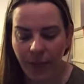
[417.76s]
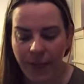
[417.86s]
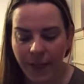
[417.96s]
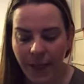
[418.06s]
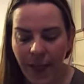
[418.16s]

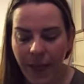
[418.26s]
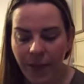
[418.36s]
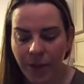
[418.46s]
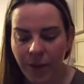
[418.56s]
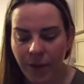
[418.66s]
As I
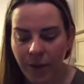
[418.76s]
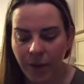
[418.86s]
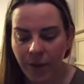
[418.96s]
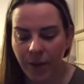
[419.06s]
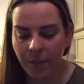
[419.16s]
guide you
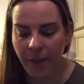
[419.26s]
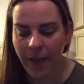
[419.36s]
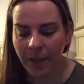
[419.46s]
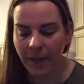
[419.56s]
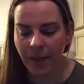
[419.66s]
through this
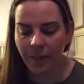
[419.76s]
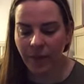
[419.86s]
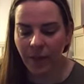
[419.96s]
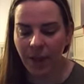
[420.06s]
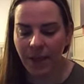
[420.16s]
balancing
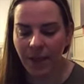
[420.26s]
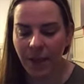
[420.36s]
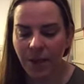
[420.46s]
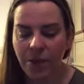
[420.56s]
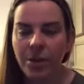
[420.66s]

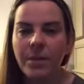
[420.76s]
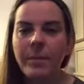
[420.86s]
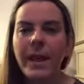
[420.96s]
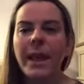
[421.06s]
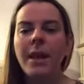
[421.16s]
visualization, just
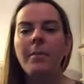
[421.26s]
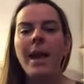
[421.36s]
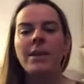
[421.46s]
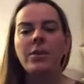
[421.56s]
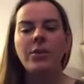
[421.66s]
making a
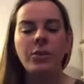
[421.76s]
mental